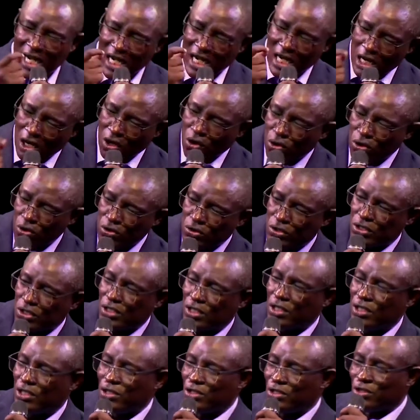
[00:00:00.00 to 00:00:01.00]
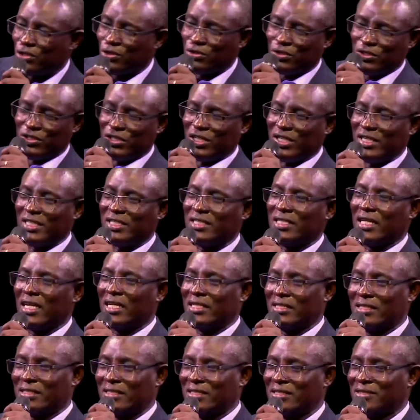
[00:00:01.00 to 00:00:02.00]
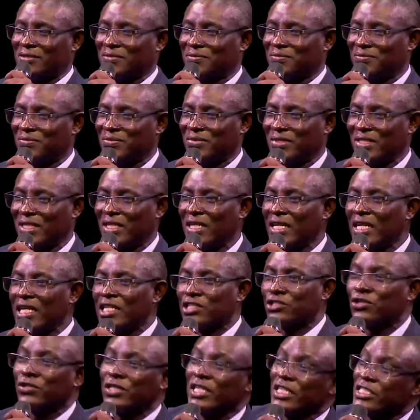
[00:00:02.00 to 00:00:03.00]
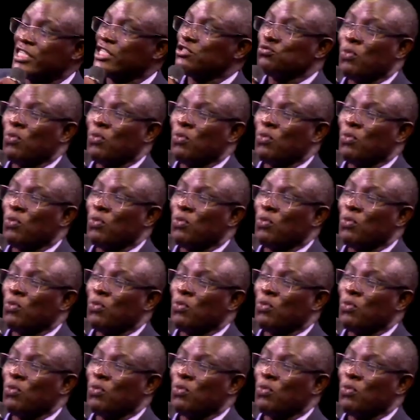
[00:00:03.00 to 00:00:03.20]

close to Jesus. So, this